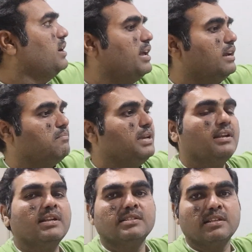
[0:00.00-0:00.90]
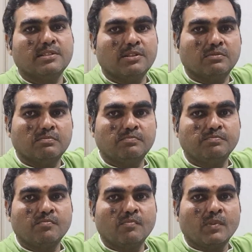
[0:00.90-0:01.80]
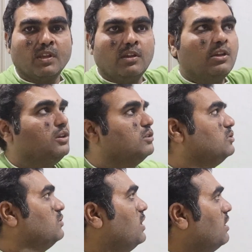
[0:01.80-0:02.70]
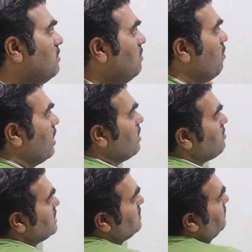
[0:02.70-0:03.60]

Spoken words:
and a can be less than 0. So now what happens